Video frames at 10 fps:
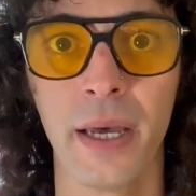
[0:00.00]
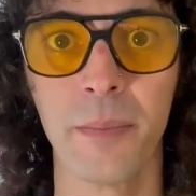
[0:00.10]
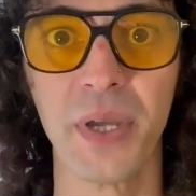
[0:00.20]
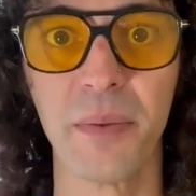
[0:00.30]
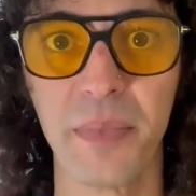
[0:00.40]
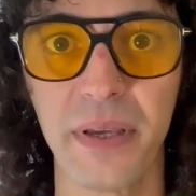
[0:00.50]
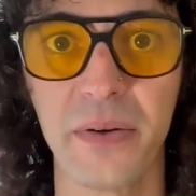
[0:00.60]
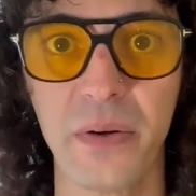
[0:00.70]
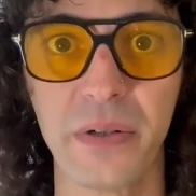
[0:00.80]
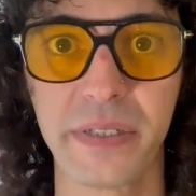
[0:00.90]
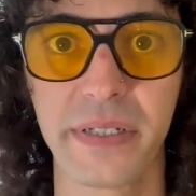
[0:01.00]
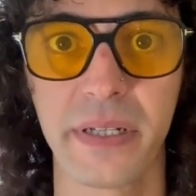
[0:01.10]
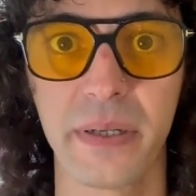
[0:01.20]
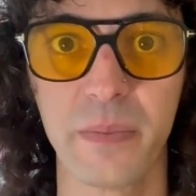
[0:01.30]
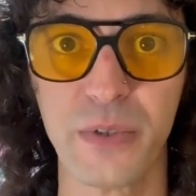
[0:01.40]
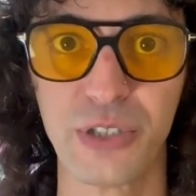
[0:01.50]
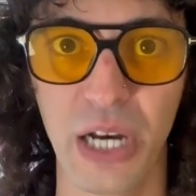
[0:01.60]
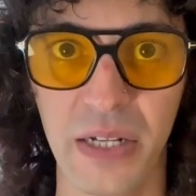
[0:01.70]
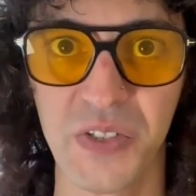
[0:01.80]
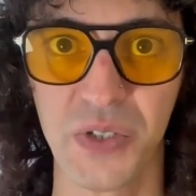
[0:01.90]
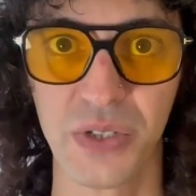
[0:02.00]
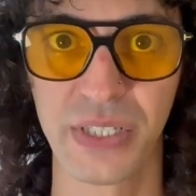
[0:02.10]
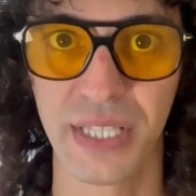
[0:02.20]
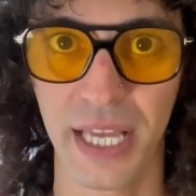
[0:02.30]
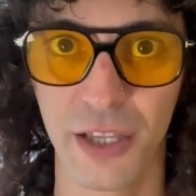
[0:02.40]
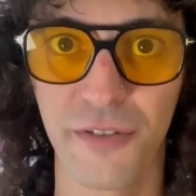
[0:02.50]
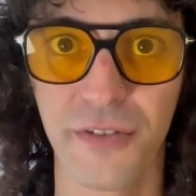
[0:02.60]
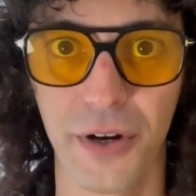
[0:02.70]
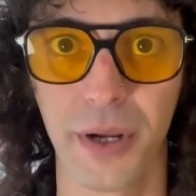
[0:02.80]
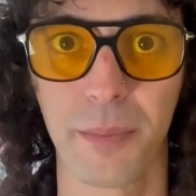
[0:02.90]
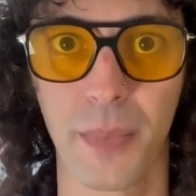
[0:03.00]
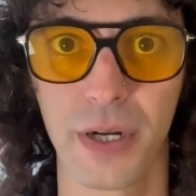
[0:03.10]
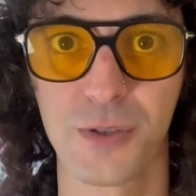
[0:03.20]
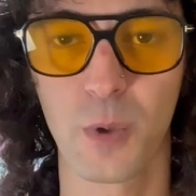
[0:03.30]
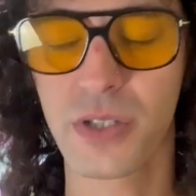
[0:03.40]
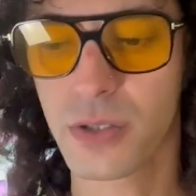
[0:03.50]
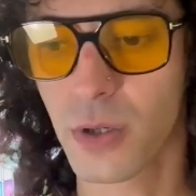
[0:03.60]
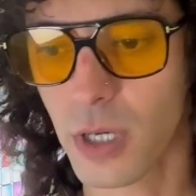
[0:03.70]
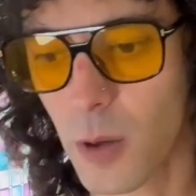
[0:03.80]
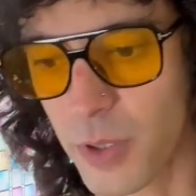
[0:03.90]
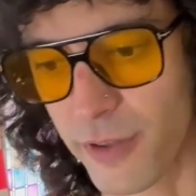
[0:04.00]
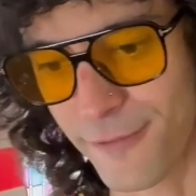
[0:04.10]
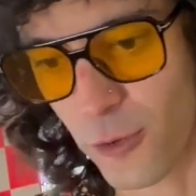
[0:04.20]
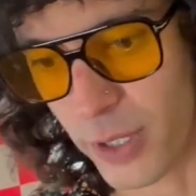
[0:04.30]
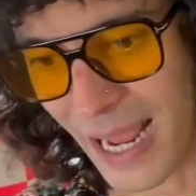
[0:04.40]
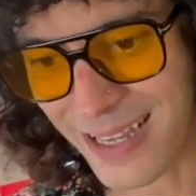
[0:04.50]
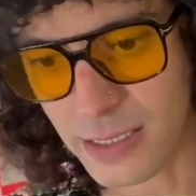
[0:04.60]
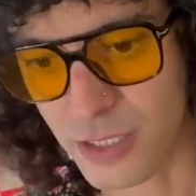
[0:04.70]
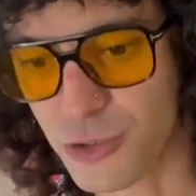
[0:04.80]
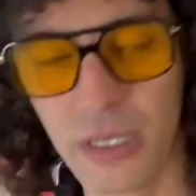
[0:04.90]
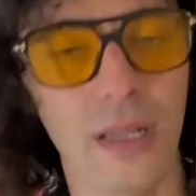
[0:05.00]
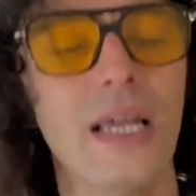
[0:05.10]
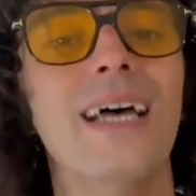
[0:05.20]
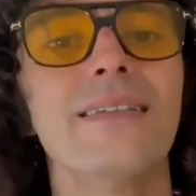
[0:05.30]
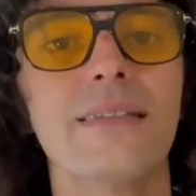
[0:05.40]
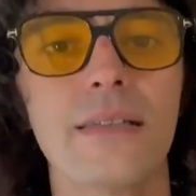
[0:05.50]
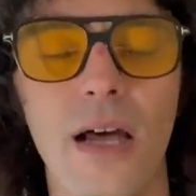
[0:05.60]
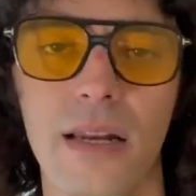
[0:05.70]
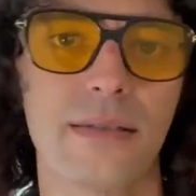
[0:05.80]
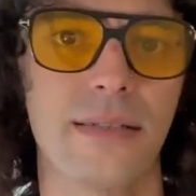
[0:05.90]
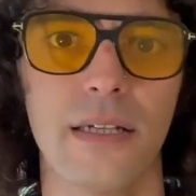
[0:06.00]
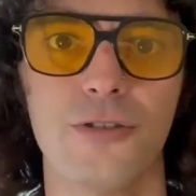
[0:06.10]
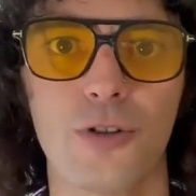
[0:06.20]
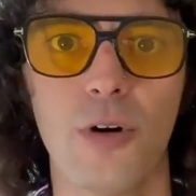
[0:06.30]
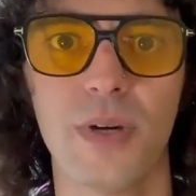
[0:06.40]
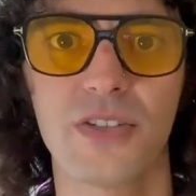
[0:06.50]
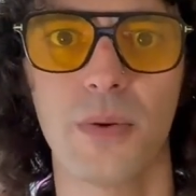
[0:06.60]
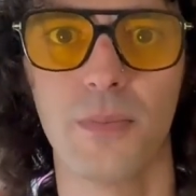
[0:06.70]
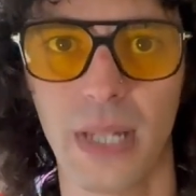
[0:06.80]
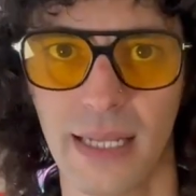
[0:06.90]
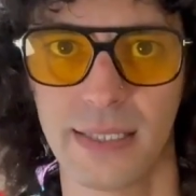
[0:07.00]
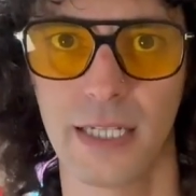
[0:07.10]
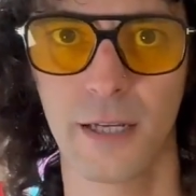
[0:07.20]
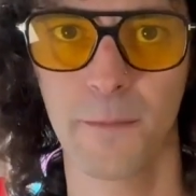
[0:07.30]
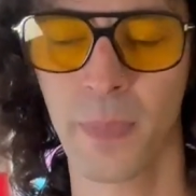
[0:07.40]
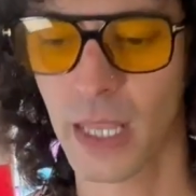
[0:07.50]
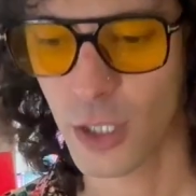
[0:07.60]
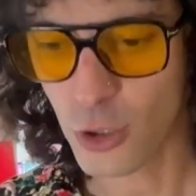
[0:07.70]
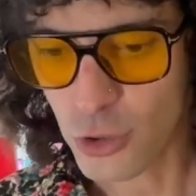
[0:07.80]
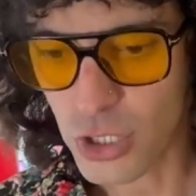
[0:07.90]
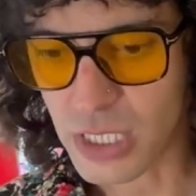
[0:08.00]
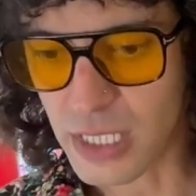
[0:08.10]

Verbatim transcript: Mi amigos, muchachos, thank you very much. What's going on with the foreign accent? It's not a syndrome, it's a blessing. You just